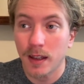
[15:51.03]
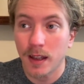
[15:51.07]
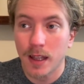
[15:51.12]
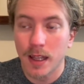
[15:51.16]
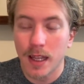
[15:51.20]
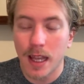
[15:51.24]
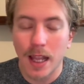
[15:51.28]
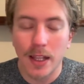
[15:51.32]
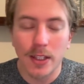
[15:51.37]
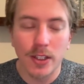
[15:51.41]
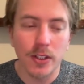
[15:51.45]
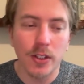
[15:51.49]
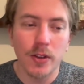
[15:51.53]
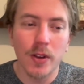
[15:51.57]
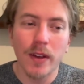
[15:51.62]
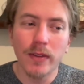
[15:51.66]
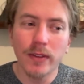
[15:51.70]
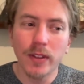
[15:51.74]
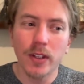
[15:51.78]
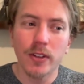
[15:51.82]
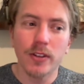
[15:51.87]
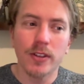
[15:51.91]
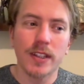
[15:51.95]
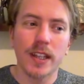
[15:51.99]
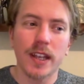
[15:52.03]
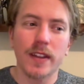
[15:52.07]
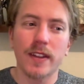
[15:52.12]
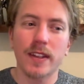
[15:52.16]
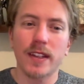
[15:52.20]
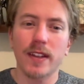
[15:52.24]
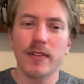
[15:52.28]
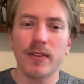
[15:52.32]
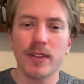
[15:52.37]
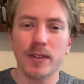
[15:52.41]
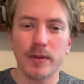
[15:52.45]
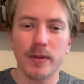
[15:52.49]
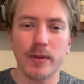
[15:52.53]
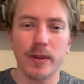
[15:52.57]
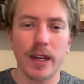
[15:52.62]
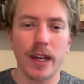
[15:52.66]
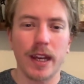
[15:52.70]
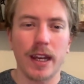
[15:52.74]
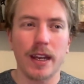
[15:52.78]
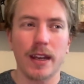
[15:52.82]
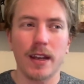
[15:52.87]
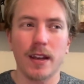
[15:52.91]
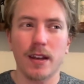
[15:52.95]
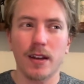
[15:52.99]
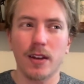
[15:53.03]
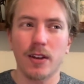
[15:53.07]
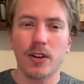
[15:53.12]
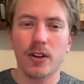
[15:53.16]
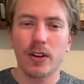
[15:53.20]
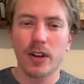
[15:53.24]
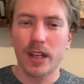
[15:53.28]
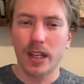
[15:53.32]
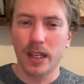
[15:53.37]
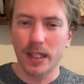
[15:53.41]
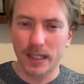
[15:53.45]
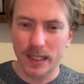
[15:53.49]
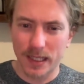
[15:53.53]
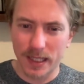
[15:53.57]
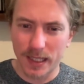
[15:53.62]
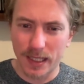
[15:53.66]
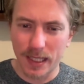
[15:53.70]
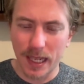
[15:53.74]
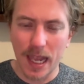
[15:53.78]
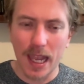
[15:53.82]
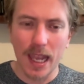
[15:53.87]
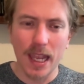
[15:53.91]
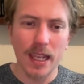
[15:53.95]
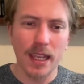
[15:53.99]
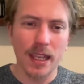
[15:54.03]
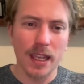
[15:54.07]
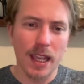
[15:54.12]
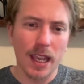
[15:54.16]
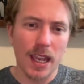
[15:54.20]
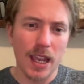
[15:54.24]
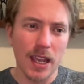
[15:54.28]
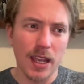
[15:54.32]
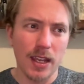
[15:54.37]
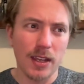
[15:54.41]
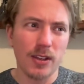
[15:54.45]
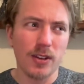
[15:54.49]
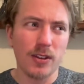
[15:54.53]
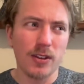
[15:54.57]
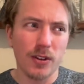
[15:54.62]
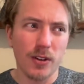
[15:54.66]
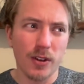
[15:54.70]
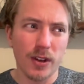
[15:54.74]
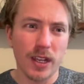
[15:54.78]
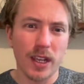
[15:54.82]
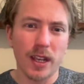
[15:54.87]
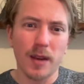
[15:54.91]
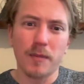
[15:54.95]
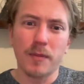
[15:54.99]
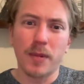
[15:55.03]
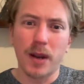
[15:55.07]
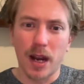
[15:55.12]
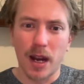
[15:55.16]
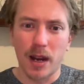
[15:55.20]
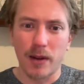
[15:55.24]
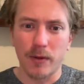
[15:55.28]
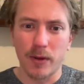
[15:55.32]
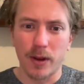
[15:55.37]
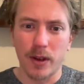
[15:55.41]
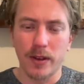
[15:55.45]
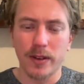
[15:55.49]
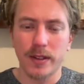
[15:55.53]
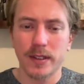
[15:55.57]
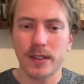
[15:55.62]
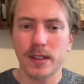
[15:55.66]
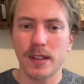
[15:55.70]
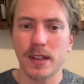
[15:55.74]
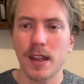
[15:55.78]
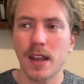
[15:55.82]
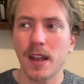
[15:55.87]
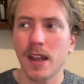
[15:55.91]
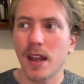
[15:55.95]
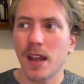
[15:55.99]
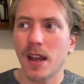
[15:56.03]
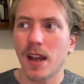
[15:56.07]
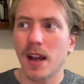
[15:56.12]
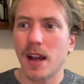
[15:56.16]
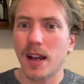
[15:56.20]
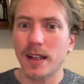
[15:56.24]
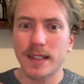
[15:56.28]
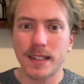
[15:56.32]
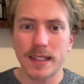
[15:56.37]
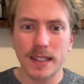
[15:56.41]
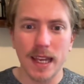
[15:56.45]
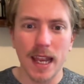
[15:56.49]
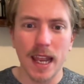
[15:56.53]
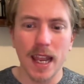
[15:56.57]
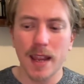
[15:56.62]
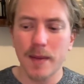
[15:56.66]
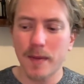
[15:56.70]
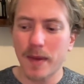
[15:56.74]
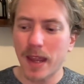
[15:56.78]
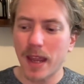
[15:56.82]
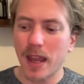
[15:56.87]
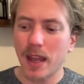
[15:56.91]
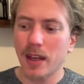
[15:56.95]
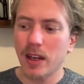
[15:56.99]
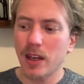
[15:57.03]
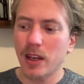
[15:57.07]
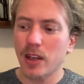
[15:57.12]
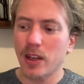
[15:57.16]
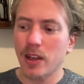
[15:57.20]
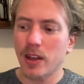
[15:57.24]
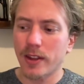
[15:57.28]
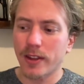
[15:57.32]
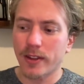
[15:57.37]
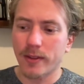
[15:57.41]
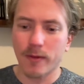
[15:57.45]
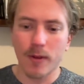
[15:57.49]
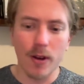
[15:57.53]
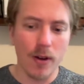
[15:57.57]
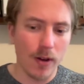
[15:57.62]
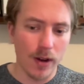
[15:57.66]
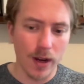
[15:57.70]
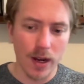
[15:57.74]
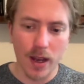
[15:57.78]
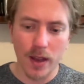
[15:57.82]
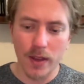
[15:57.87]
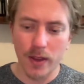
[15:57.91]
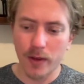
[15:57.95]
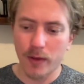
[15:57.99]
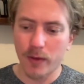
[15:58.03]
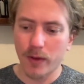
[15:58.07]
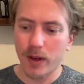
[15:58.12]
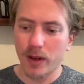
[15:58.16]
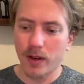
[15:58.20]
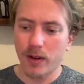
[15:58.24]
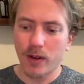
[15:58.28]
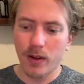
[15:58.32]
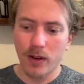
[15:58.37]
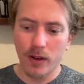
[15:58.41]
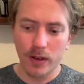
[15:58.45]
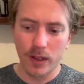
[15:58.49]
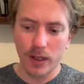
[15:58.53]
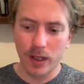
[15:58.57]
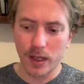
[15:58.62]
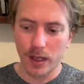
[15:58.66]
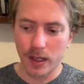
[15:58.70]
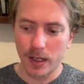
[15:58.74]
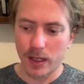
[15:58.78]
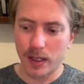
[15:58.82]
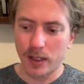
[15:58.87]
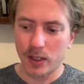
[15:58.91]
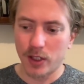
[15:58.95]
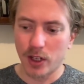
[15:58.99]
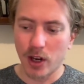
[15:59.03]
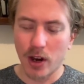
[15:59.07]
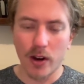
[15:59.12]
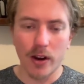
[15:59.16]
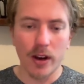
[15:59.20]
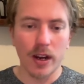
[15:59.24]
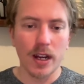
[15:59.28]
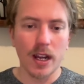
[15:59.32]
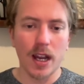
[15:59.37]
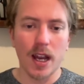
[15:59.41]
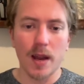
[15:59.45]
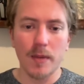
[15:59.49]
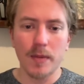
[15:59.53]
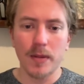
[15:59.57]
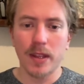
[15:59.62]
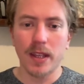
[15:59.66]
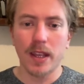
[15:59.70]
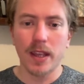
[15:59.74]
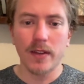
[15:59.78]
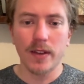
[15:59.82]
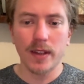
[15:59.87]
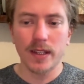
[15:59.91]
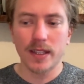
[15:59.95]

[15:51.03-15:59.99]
And so you have to understand the difference between cooking a steak and cooking a pot roast. A steak, man, you throw it on the griddle, you char it up, you give it